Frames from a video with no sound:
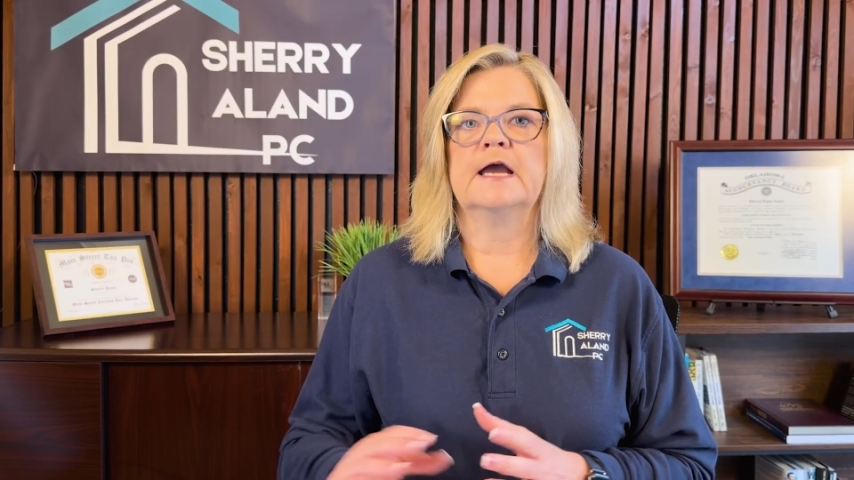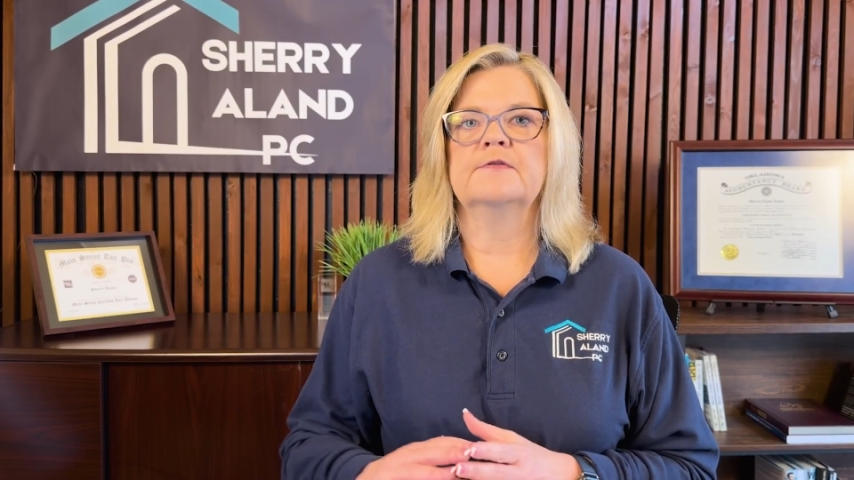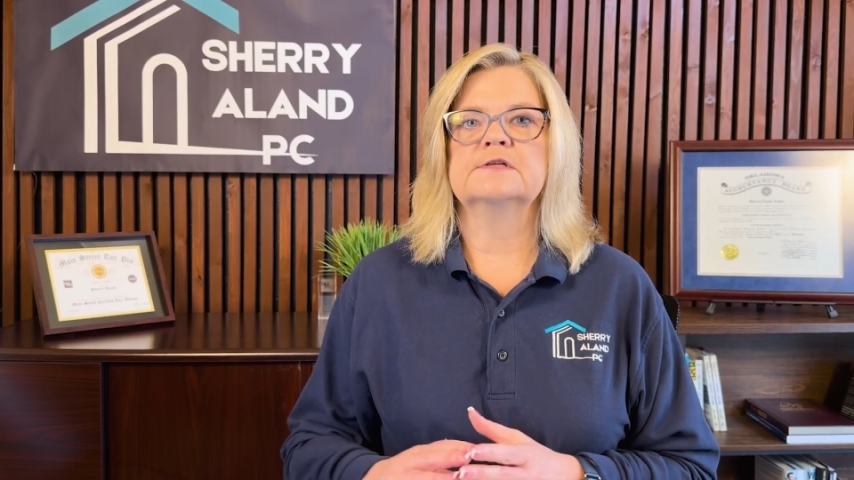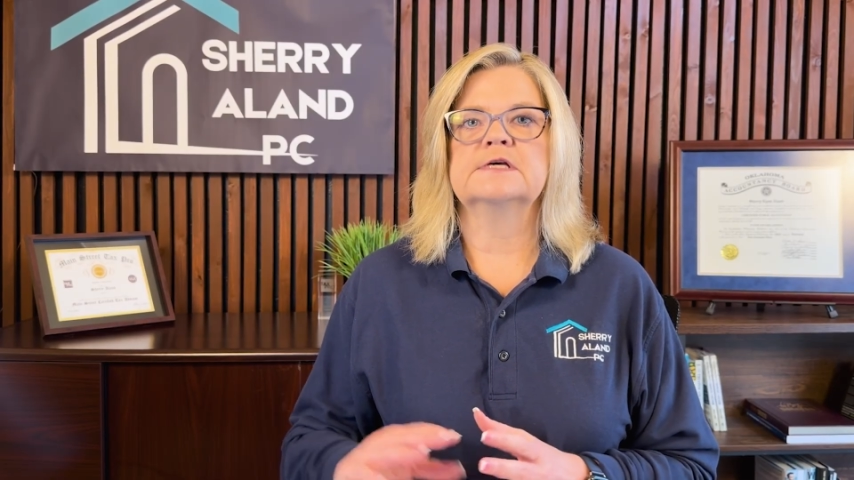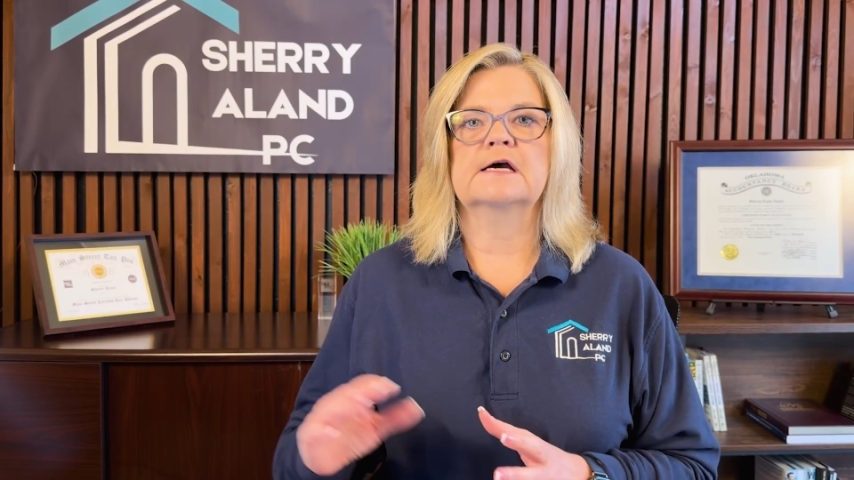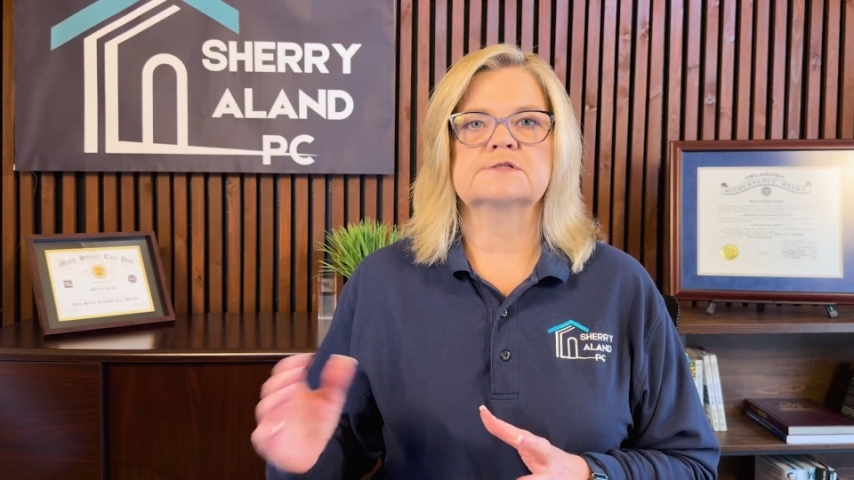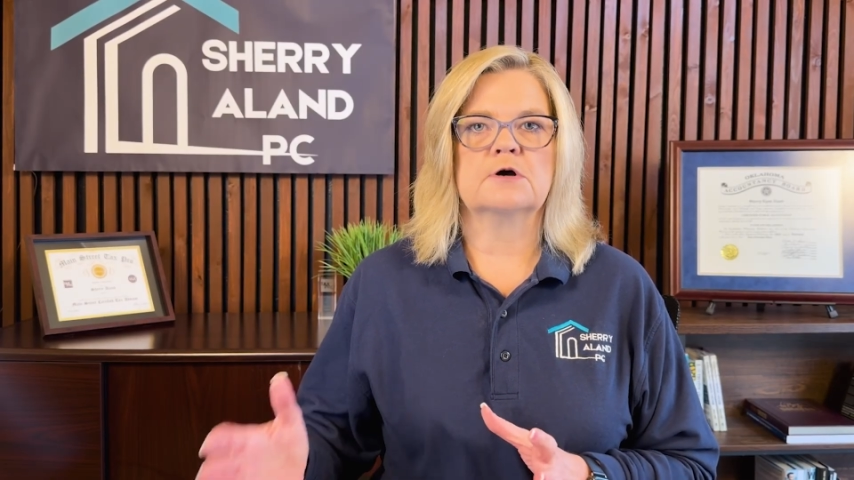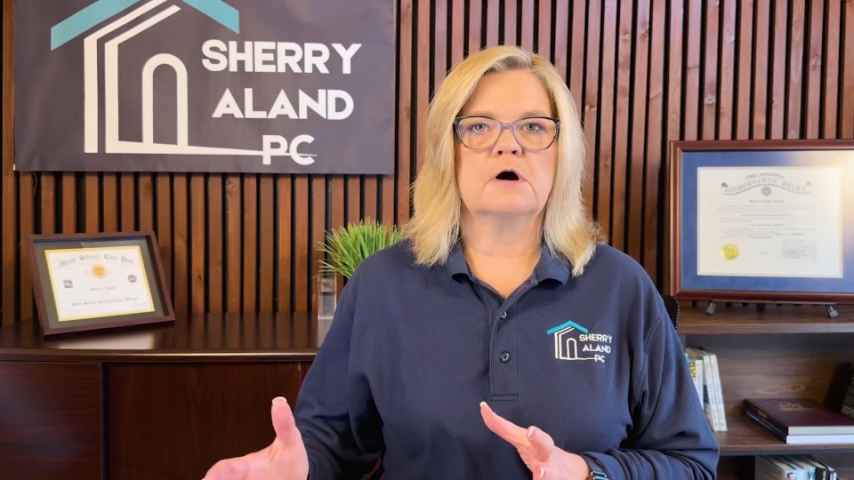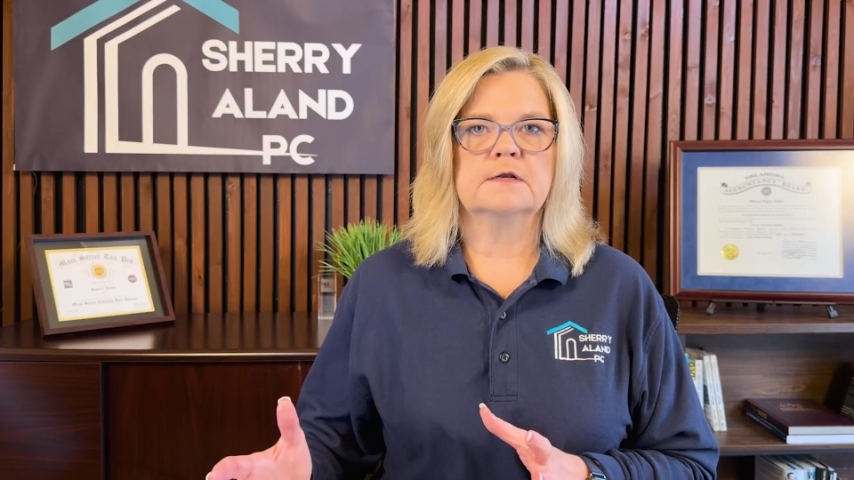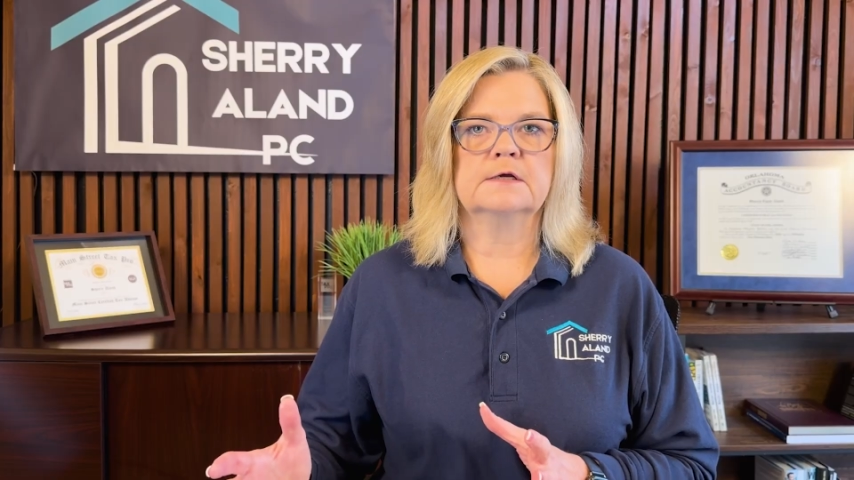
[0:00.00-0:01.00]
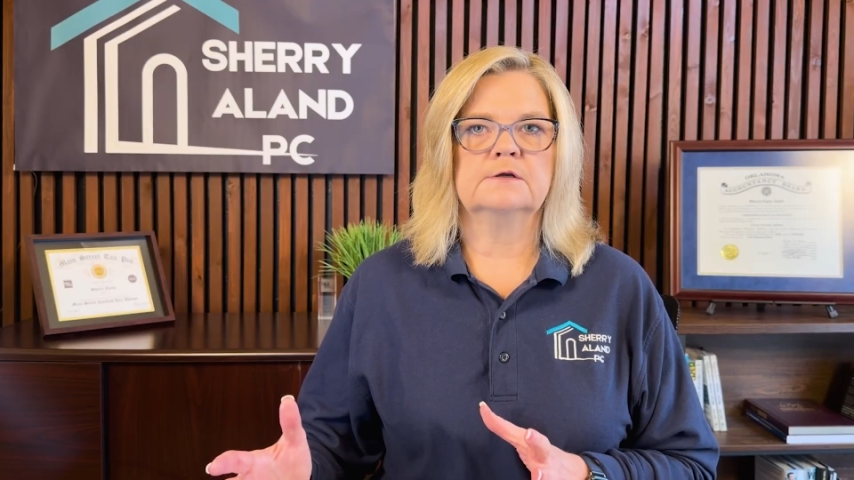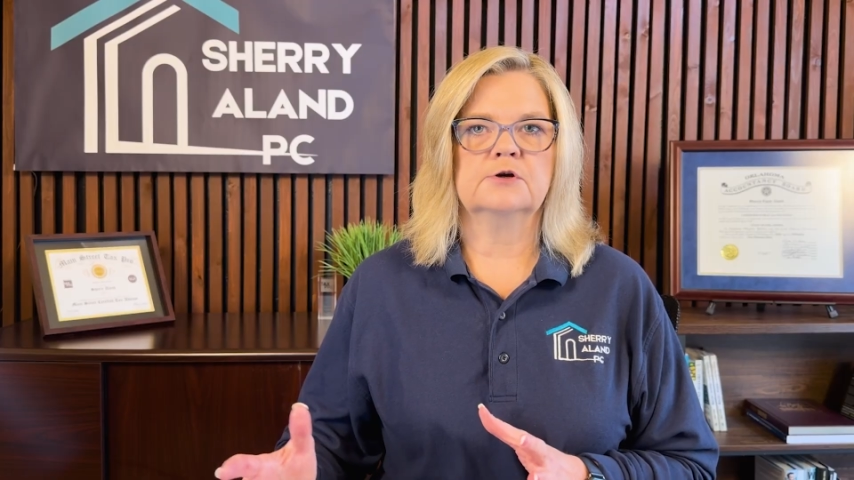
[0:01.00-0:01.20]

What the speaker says: and the tax on it